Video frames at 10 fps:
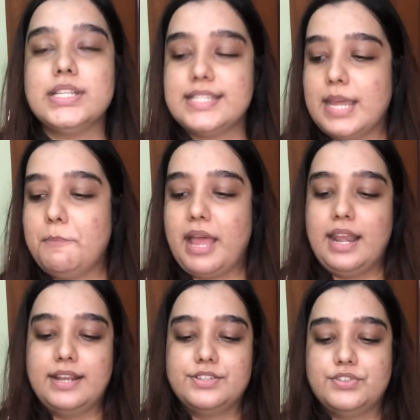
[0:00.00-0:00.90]
step I
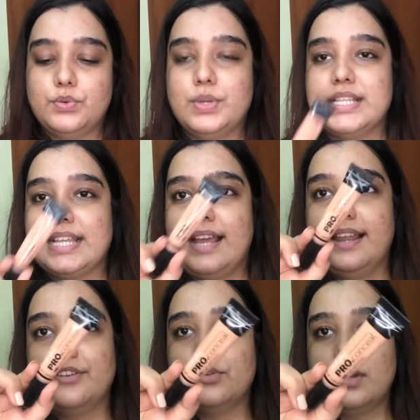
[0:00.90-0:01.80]
like to do is I
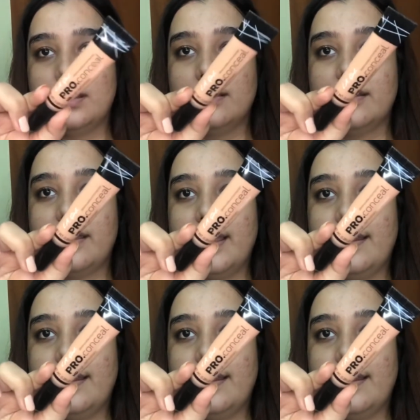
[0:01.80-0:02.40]
like to color correct,